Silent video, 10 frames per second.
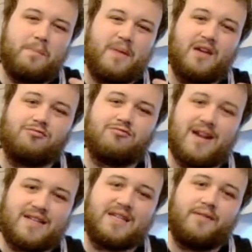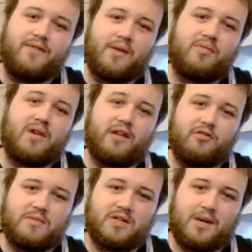being ready for the
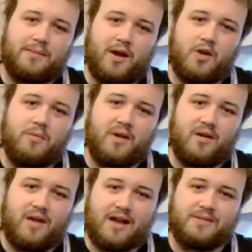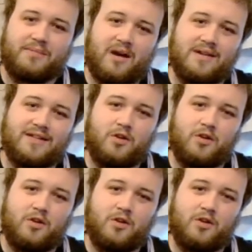bridegroom to come home at a party,